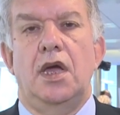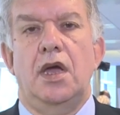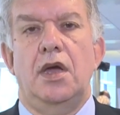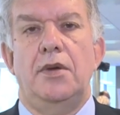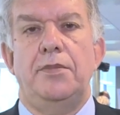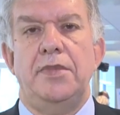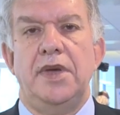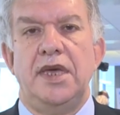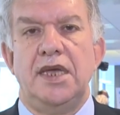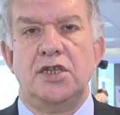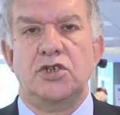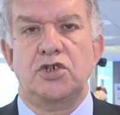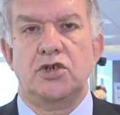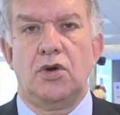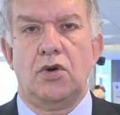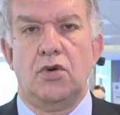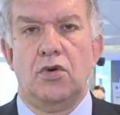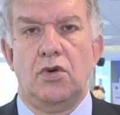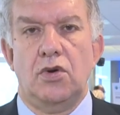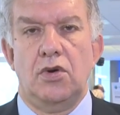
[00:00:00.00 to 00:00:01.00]
a major
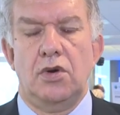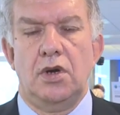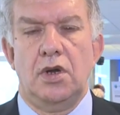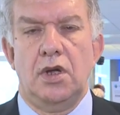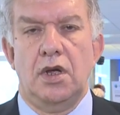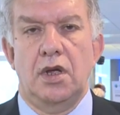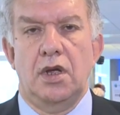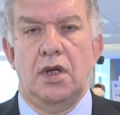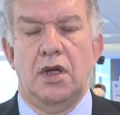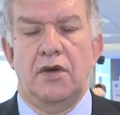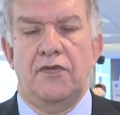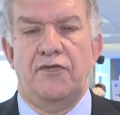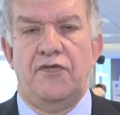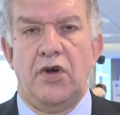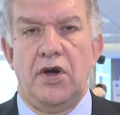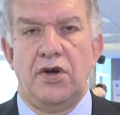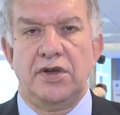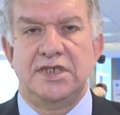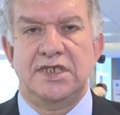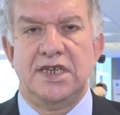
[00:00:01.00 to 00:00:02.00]
role
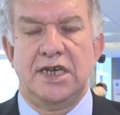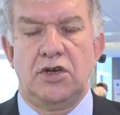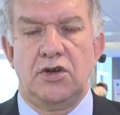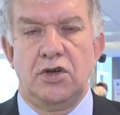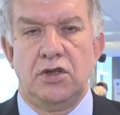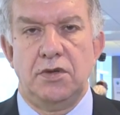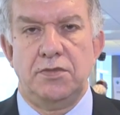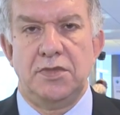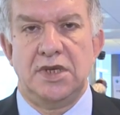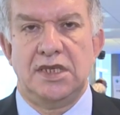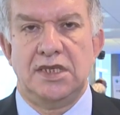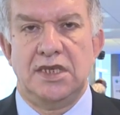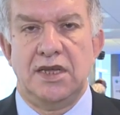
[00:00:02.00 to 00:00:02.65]
for the economic